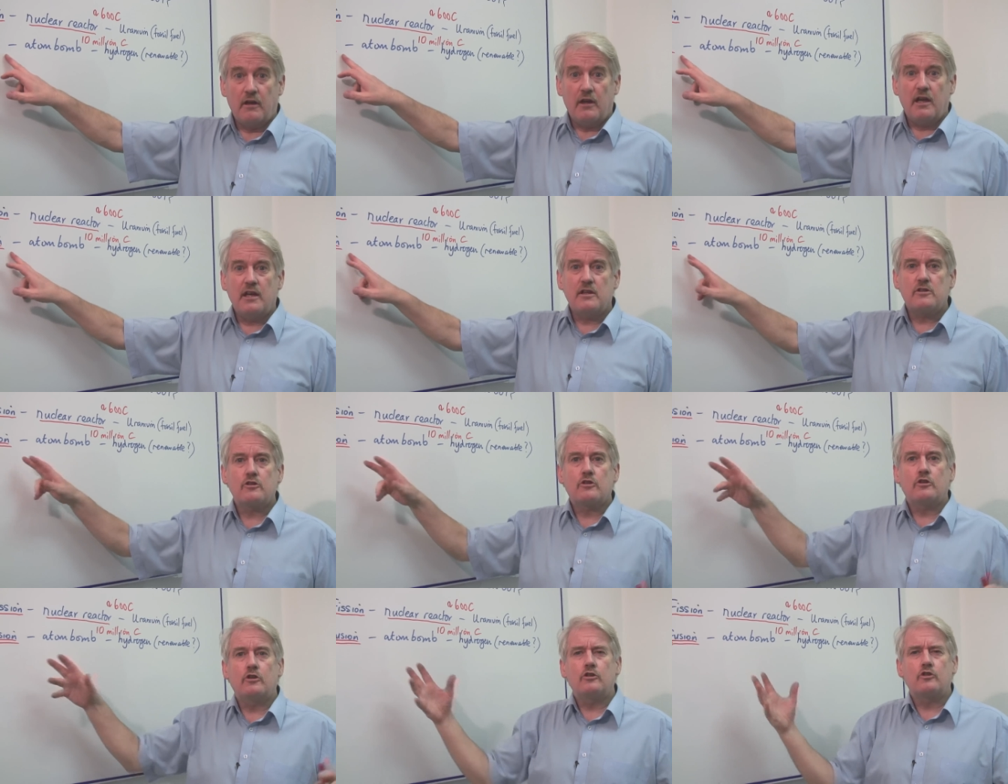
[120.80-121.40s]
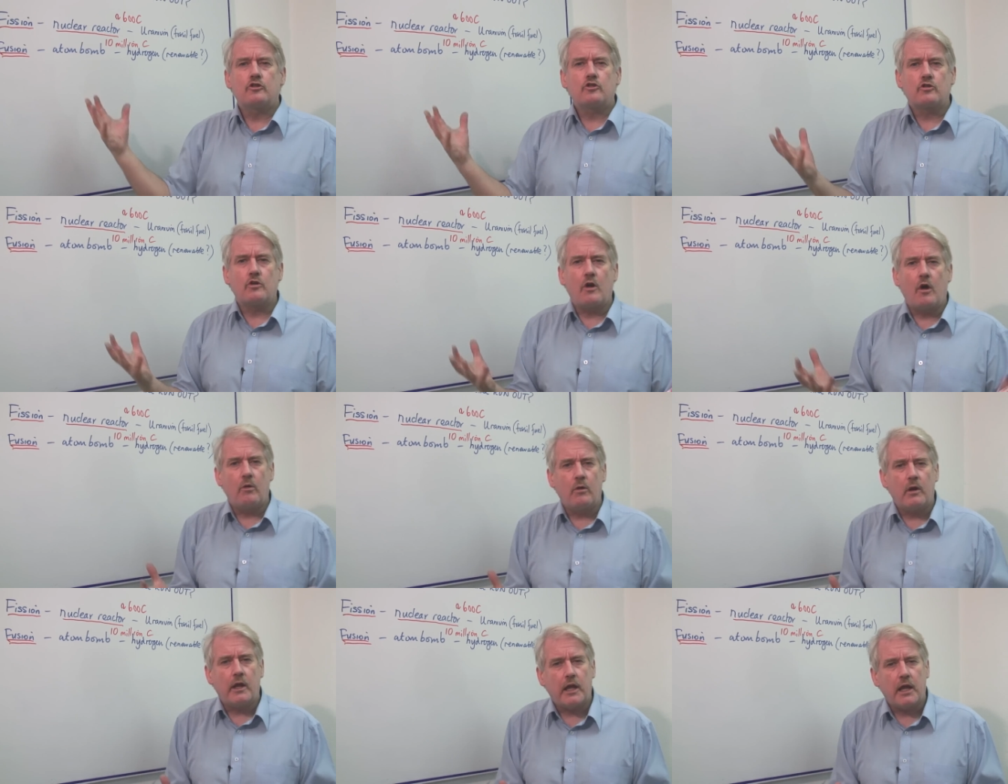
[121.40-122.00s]
is
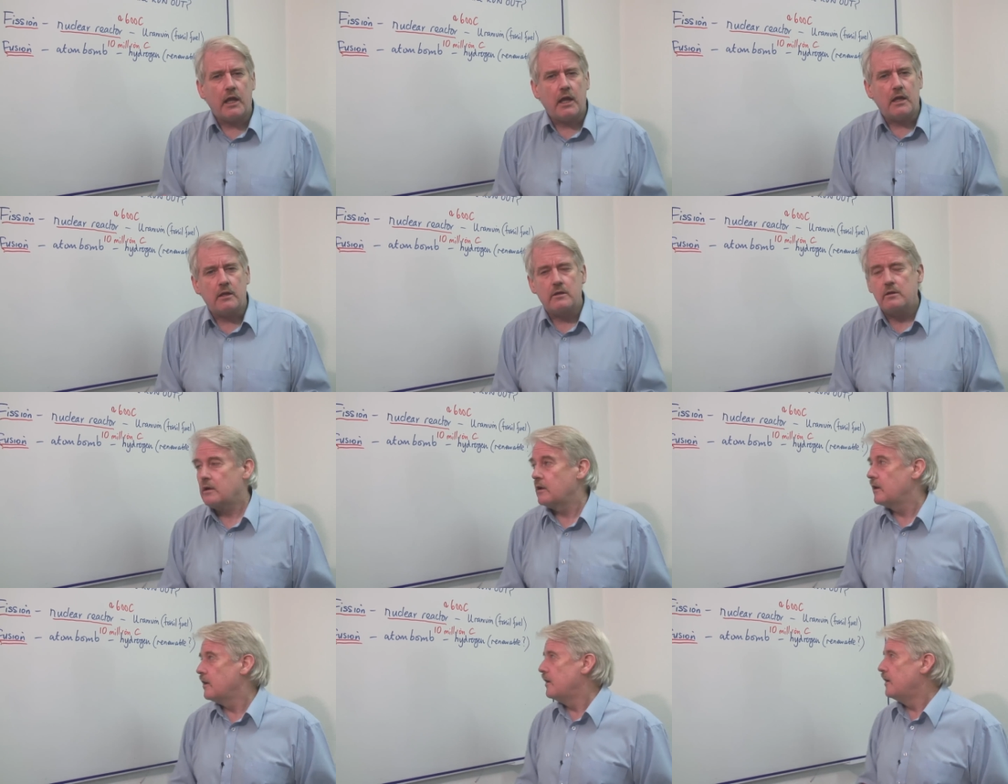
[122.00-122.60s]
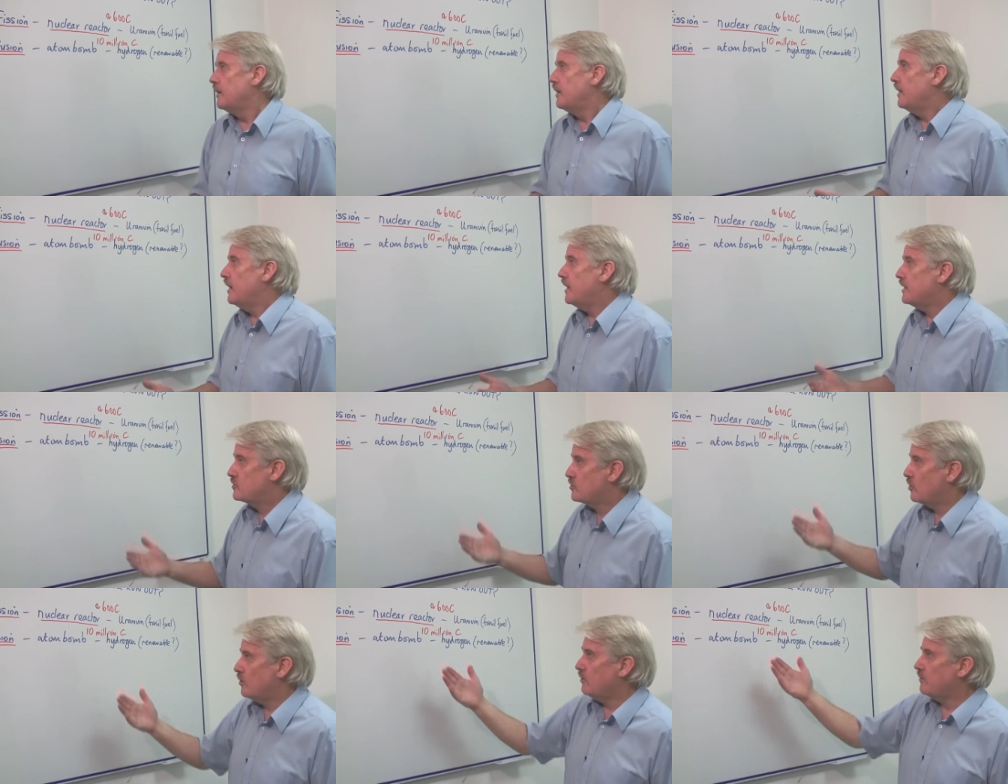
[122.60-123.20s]
controlling it.
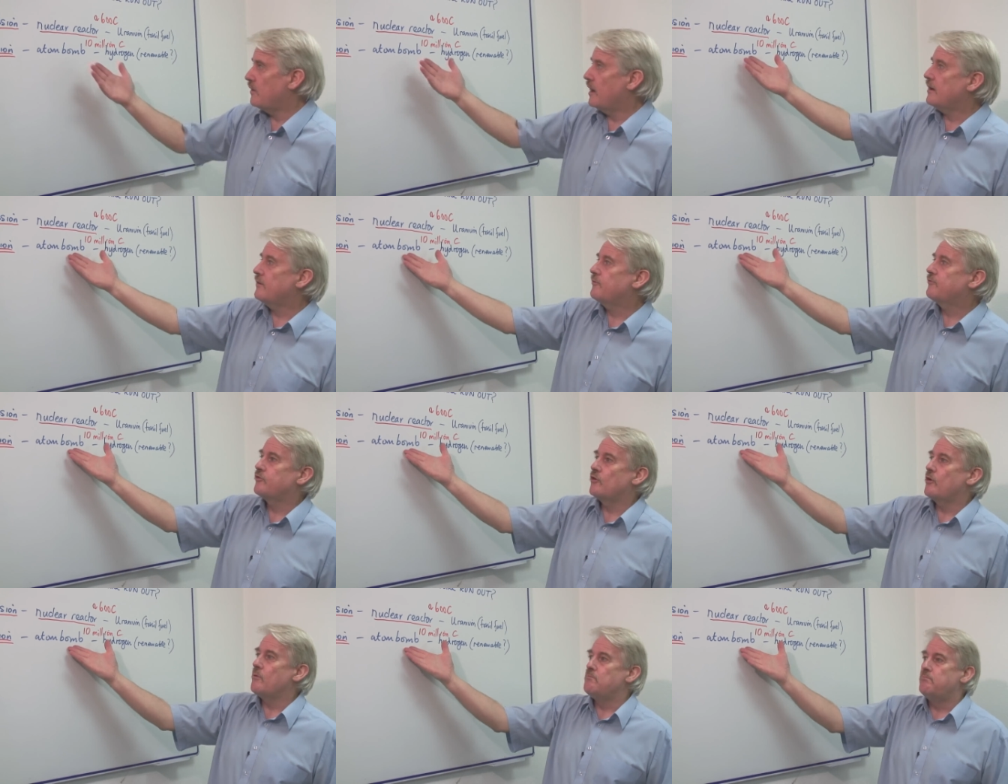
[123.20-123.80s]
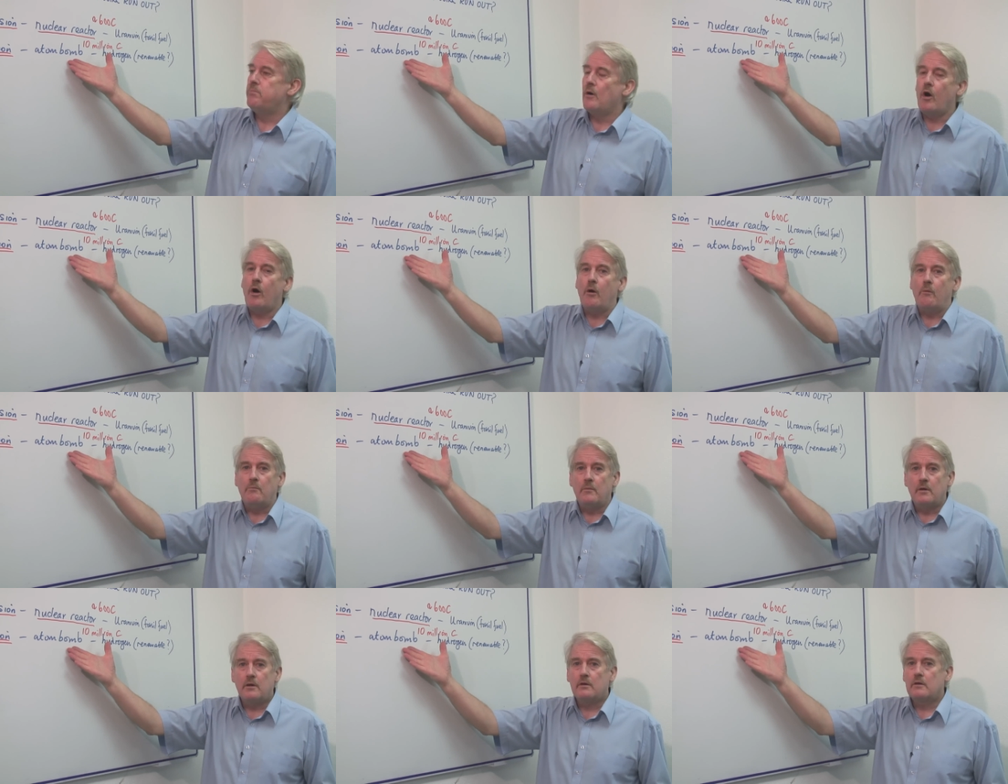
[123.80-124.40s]
It's all right for a
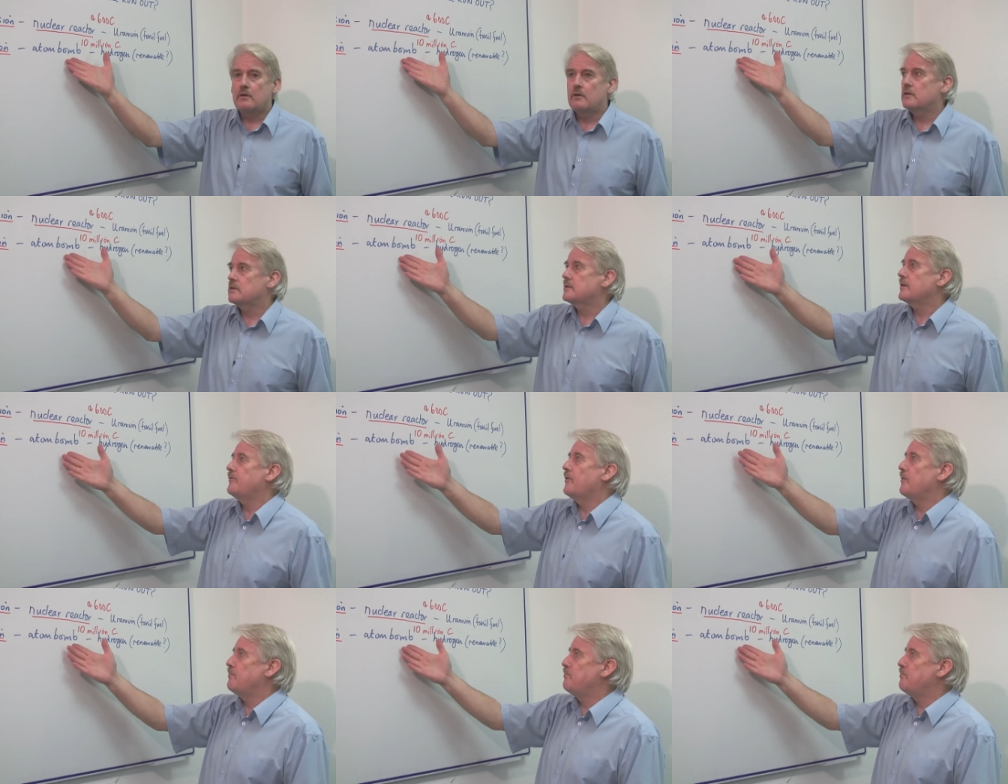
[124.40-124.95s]
bomb, because if a